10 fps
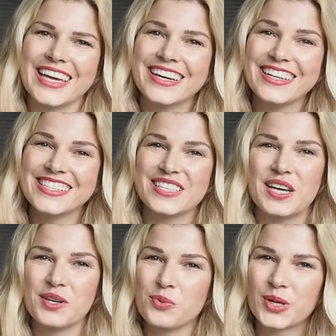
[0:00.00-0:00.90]
Hey guys,
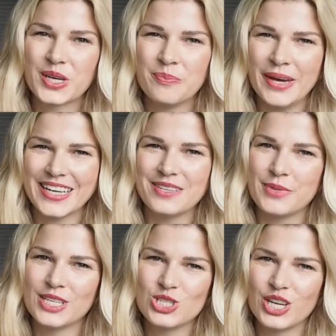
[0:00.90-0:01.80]
and welcome back to
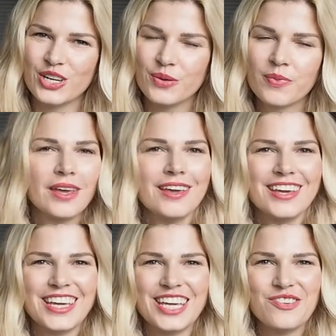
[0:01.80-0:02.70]
my channel.
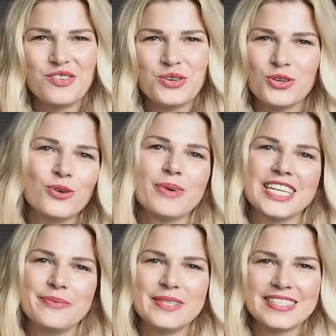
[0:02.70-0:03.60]
If you're new, my
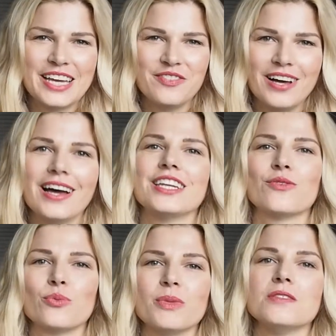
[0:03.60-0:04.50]
name is Eva, and it
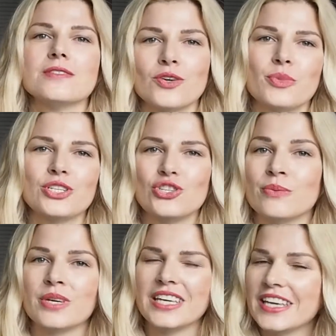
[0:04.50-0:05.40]
would mean so much to
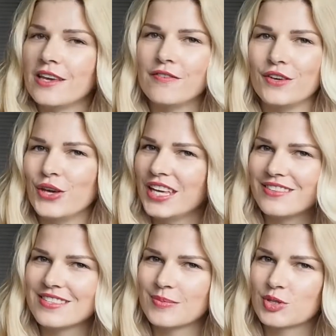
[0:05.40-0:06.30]
me if you hit
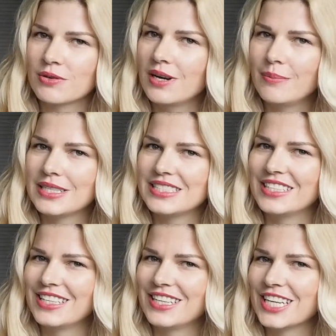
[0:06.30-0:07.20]
the subscribe
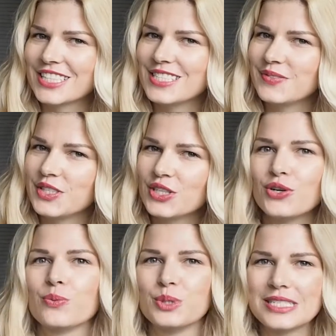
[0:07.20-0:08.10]
button and like this video,
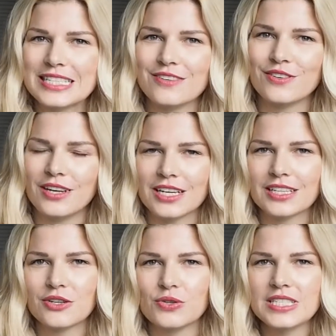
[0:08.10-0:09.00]
obviously if you like
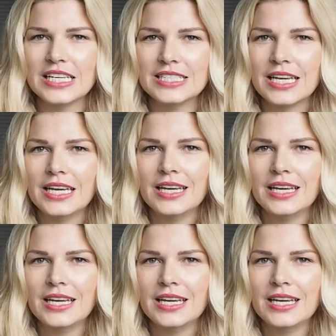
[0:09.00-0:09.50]
the content.